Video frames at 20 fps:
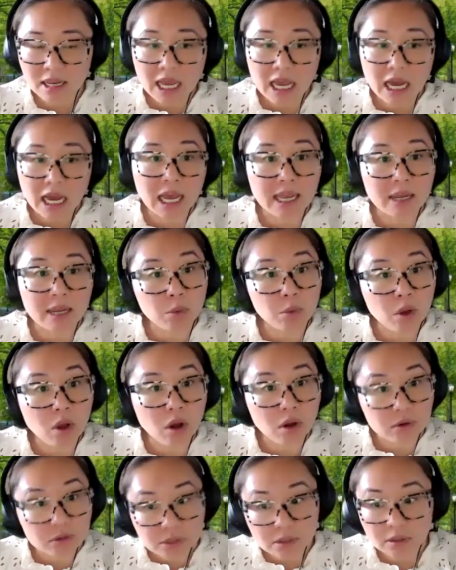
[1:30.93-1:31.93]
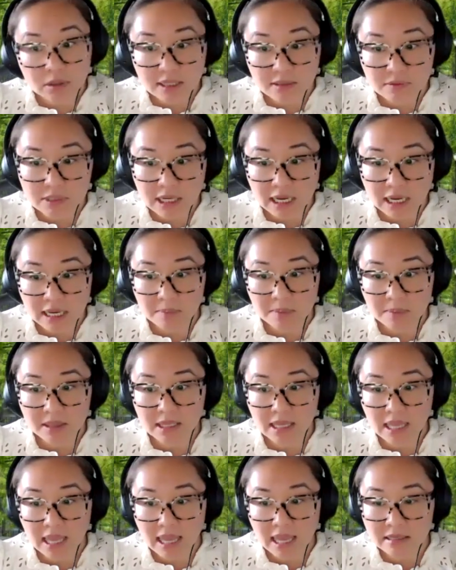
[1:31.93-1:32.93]
and we'll also leave time at
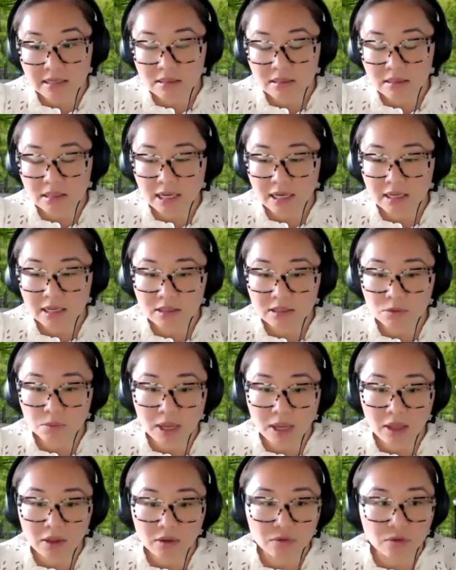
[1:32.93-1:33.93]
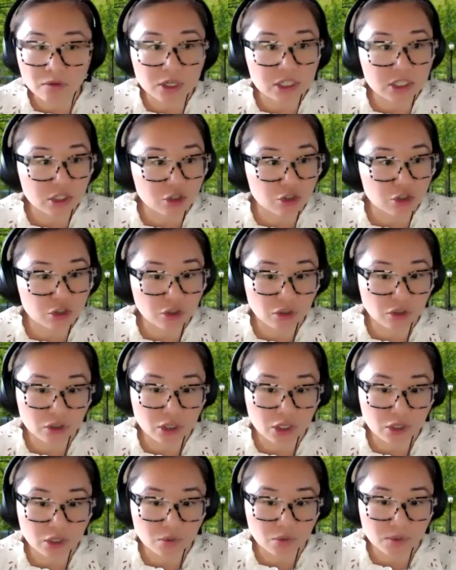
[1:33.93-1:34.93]
the end as well for additional
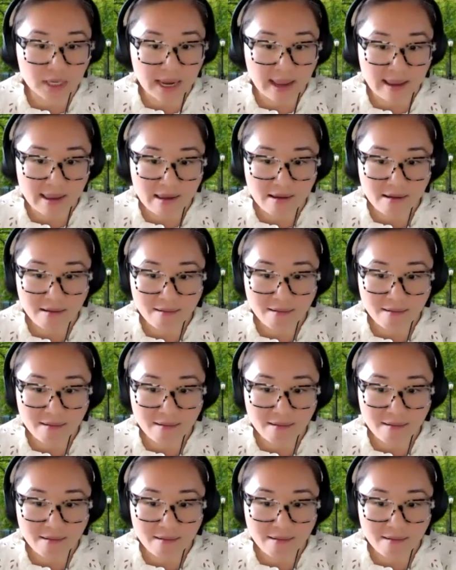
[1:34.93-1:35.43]
Q&A.